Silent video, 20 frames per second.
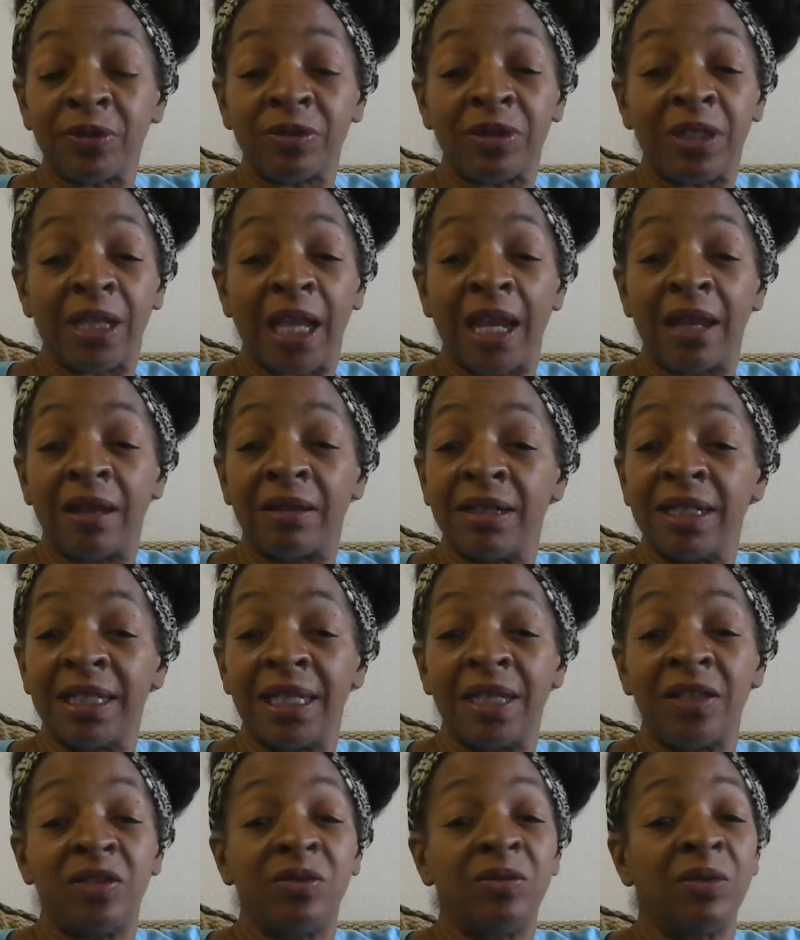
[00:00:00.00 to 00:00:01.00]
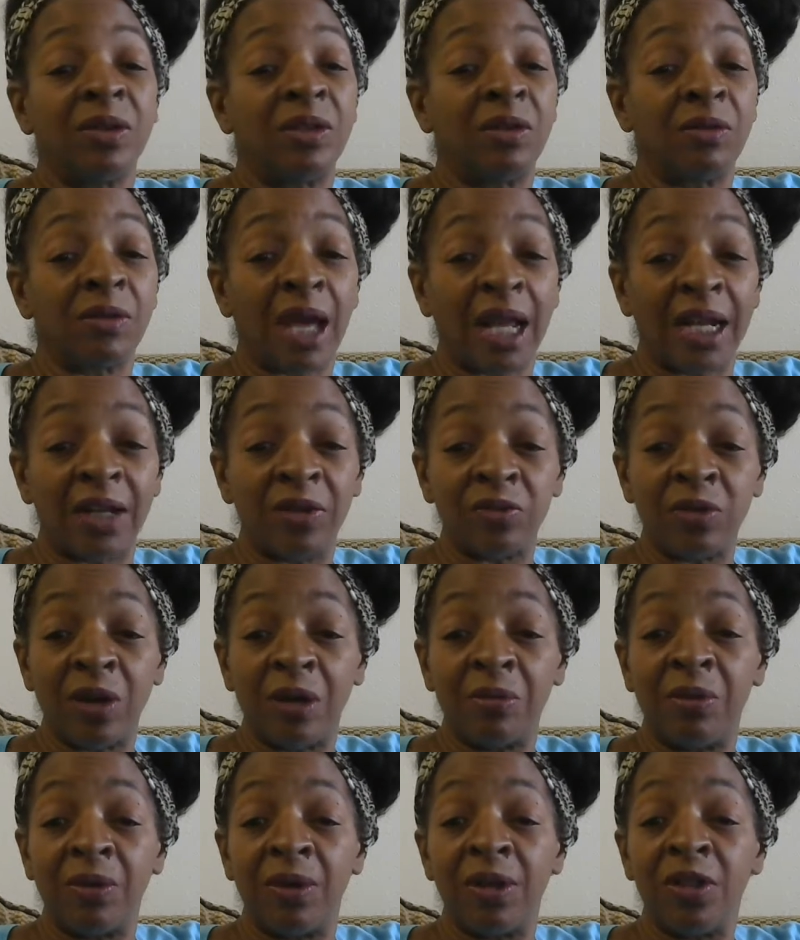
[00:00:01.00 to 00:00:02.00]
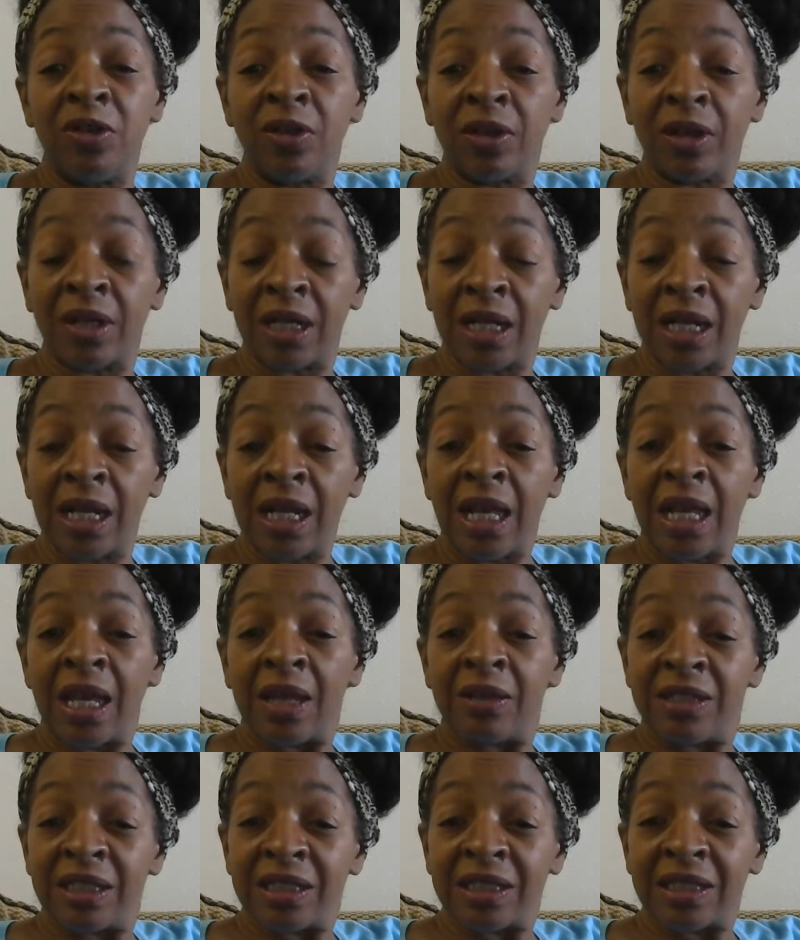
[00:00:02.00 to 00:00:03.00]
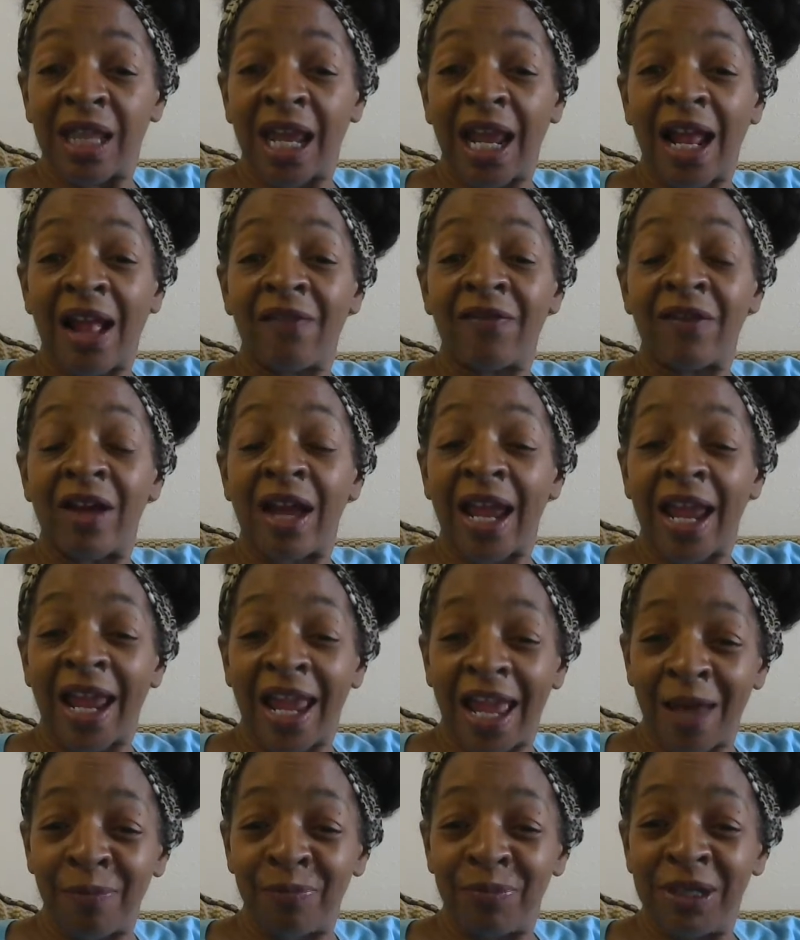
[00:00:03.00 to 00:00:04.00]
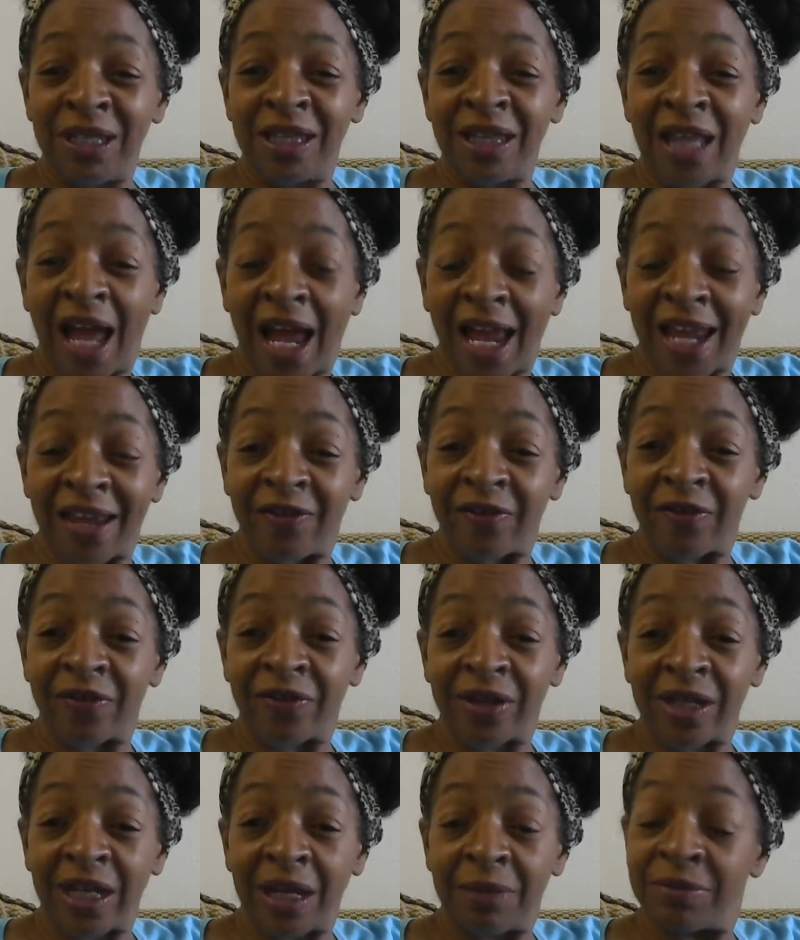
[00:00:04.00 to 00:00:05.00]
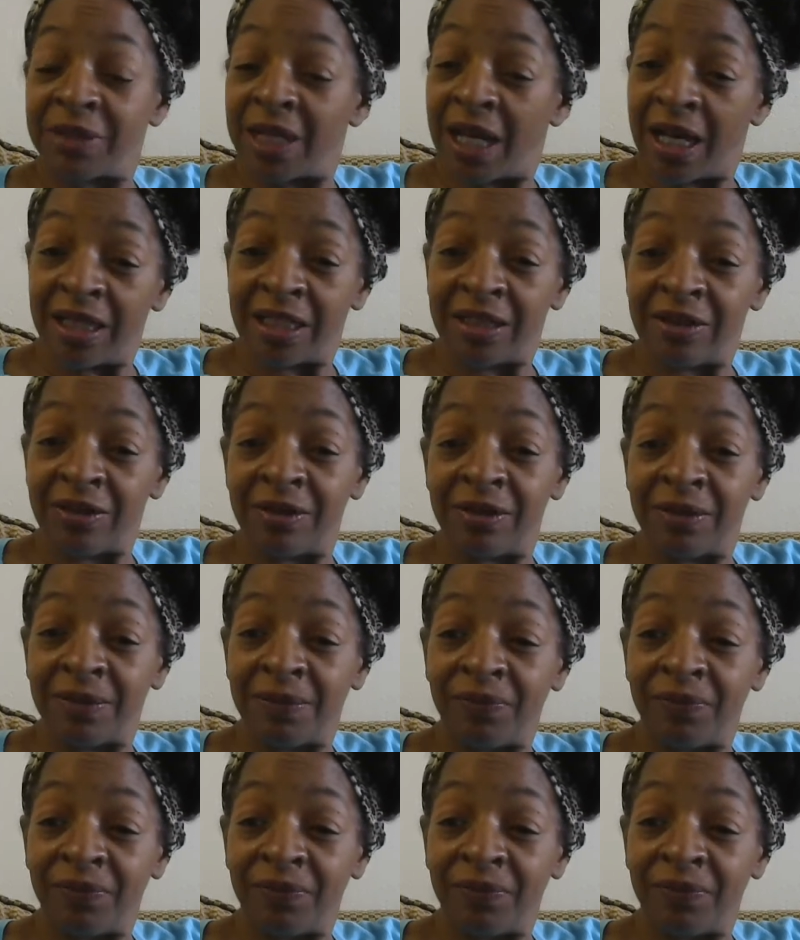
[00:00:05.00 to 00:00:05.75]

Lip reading: She ain't to get you in no kind of trouble, and you're going to just have a happy life. I'm telling you.